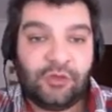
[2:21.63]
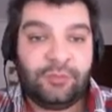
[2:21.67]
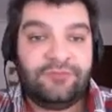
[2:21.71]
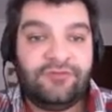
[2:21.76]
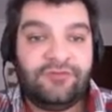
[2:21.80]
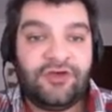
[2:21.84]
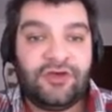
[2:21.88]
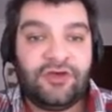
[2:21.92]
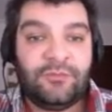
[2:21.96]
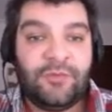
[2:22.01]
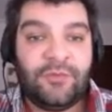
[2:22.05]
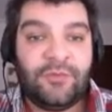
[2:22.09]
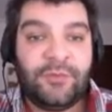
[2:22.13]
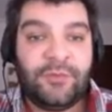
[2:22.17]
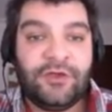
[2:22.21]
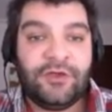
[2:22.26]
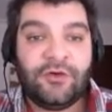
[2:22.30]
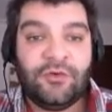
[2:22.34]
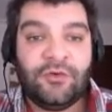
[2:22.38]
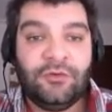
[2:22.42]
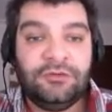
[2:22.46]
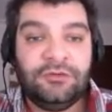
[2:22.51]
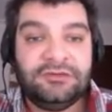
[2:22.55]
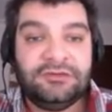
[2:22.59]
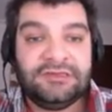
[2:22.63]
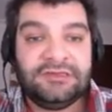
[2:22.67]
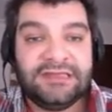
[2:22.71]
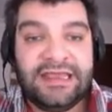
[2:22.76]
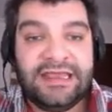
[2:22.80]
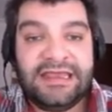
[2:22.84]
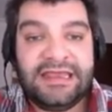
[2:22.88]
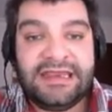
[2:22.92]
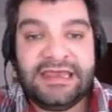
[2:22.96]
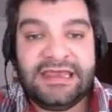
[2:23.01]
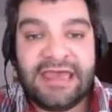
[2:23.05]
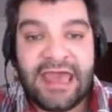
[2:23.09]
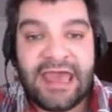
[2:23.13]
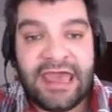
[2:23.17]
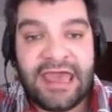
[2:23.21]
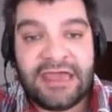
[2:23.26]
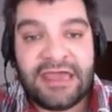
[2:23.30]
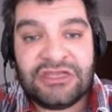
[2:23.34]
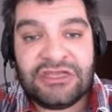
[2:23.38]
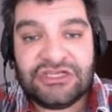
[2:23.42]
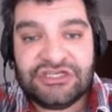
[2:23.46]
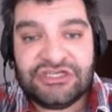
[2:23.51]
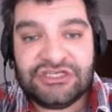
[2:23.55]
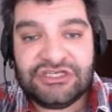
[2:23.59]
We've got what we call leading
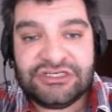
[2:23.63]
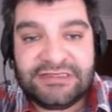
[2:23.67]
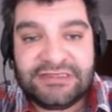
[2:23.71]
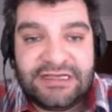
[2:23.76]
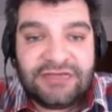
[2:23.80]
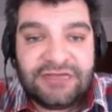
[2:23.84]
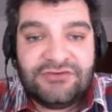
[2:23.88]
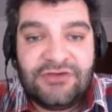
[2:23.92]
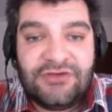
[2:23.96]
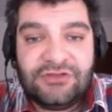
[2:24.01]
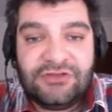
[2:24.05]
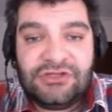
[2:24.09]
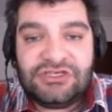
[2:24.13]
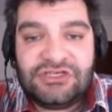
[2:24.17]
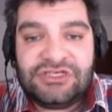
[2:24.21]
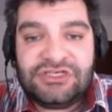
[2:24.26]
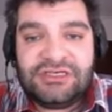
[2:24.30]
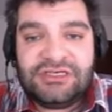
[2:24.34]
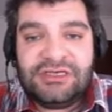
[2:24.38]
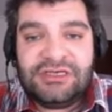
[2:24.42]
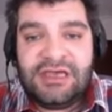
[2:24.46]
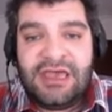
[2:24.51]
edge technology.